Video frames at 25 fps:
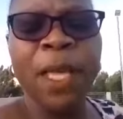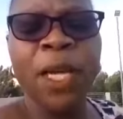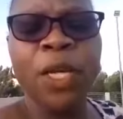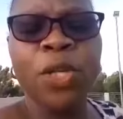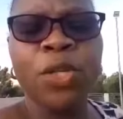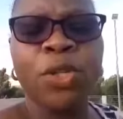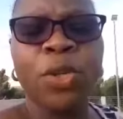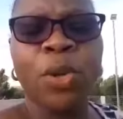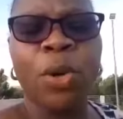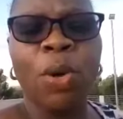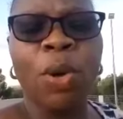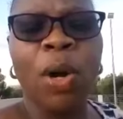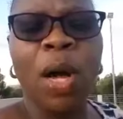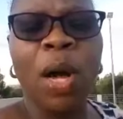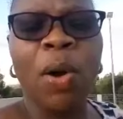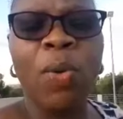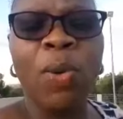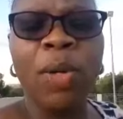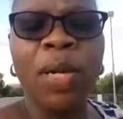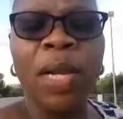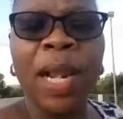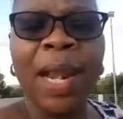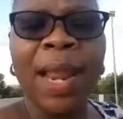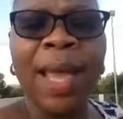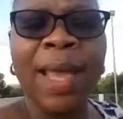So I
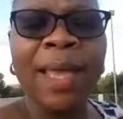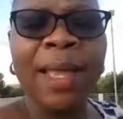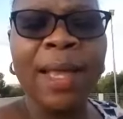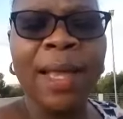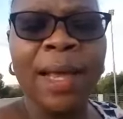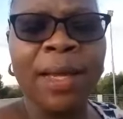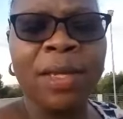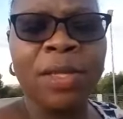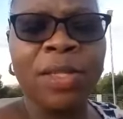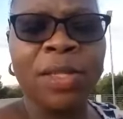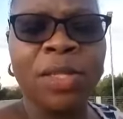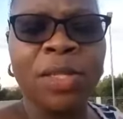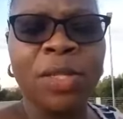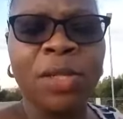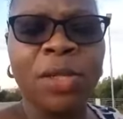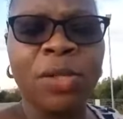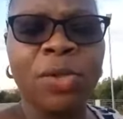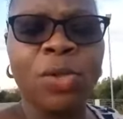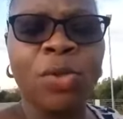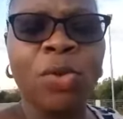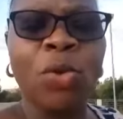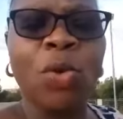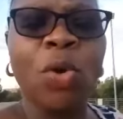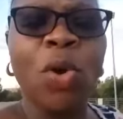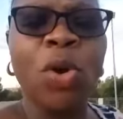would like us
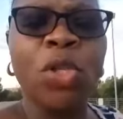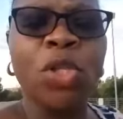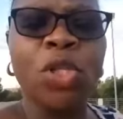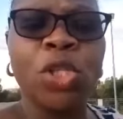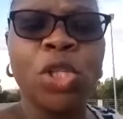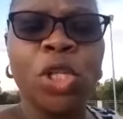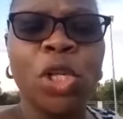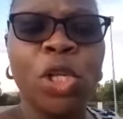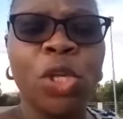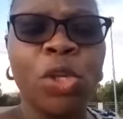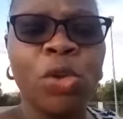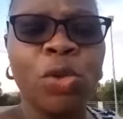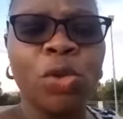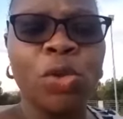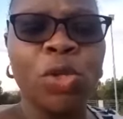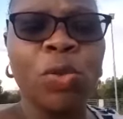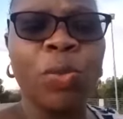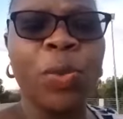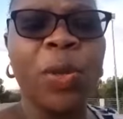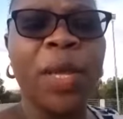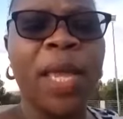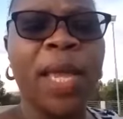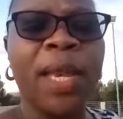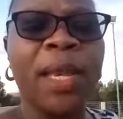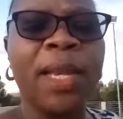to continue to
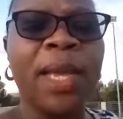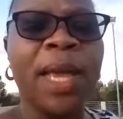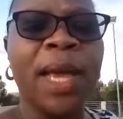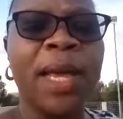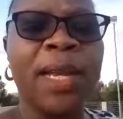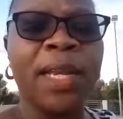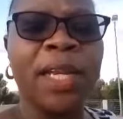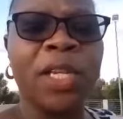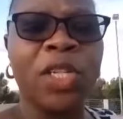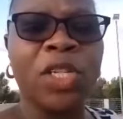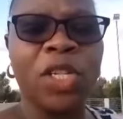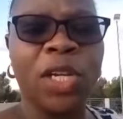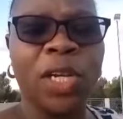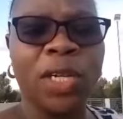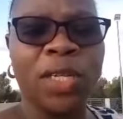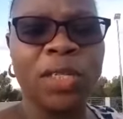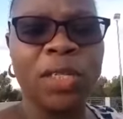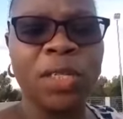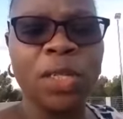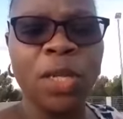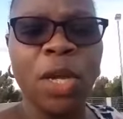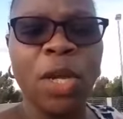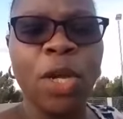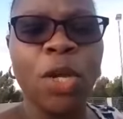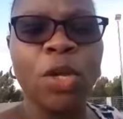be
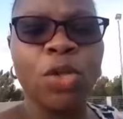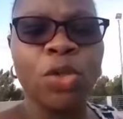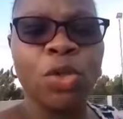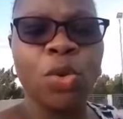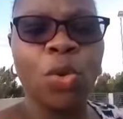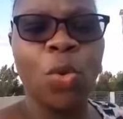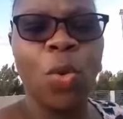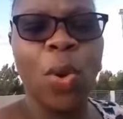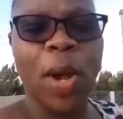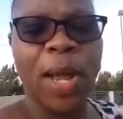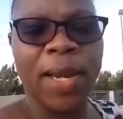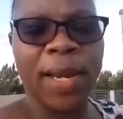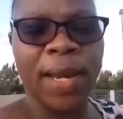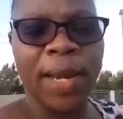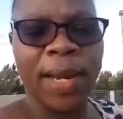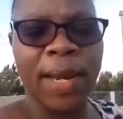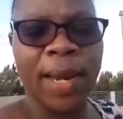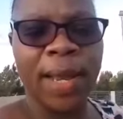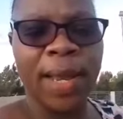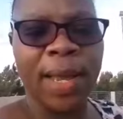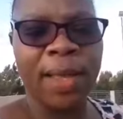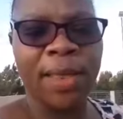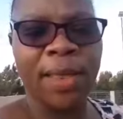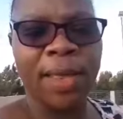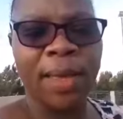encouragers to one
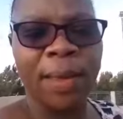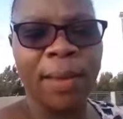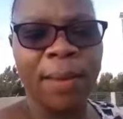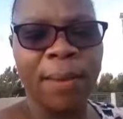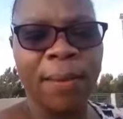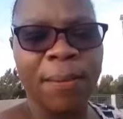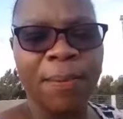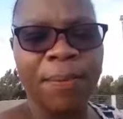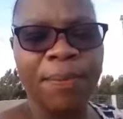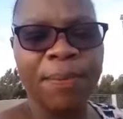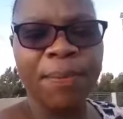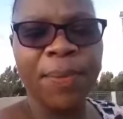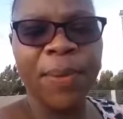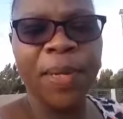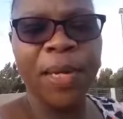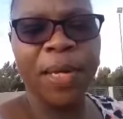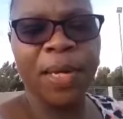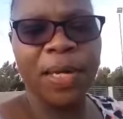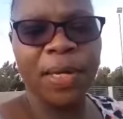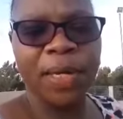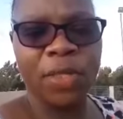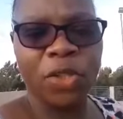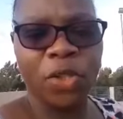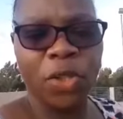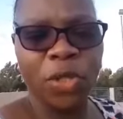another.
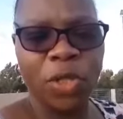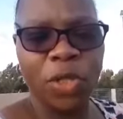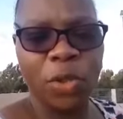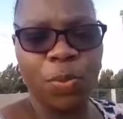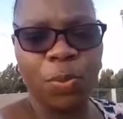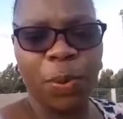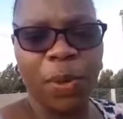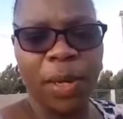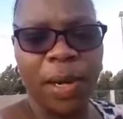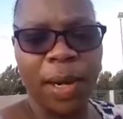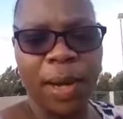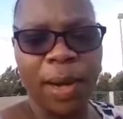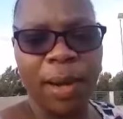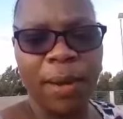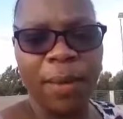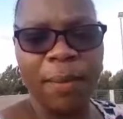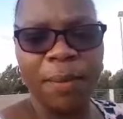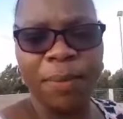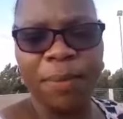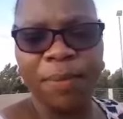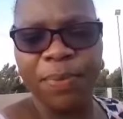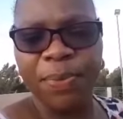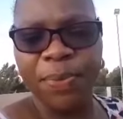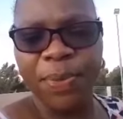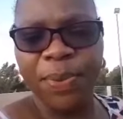Let us just pray.
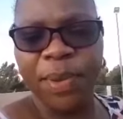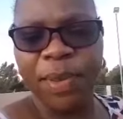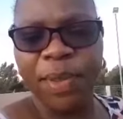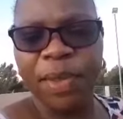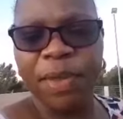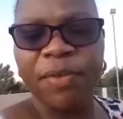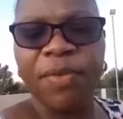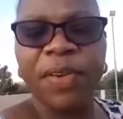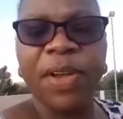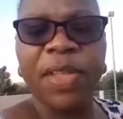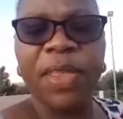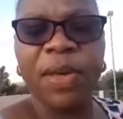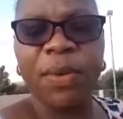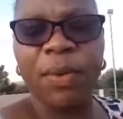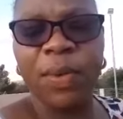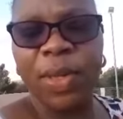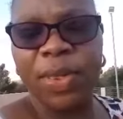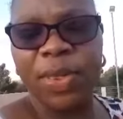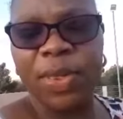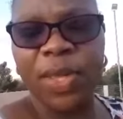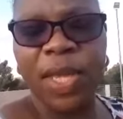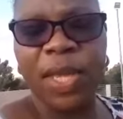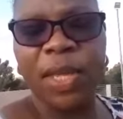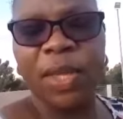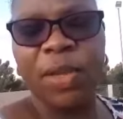Father, we
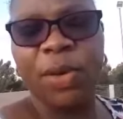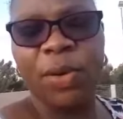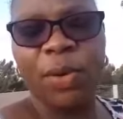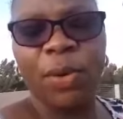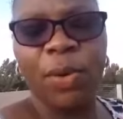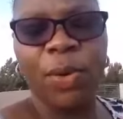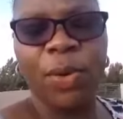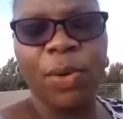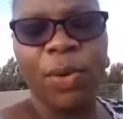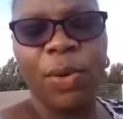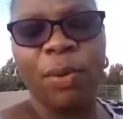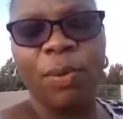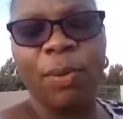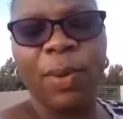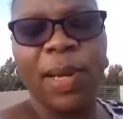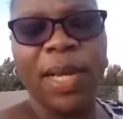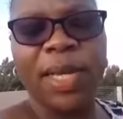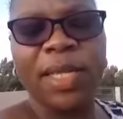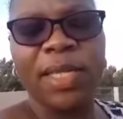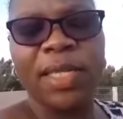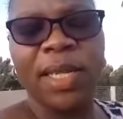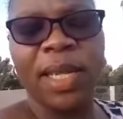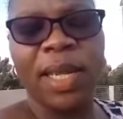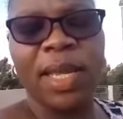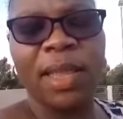thank you, Lord
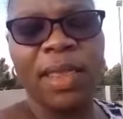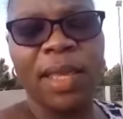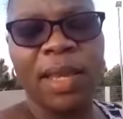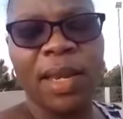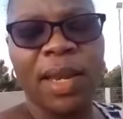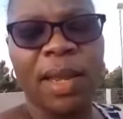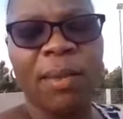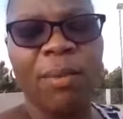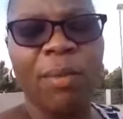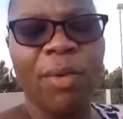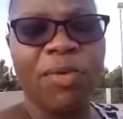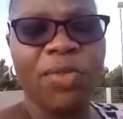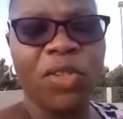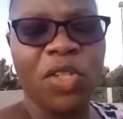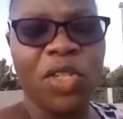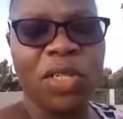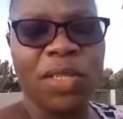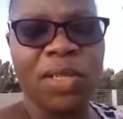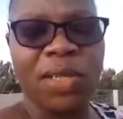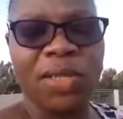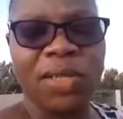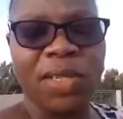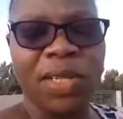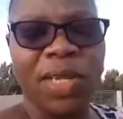Almighty, in the name of Jesus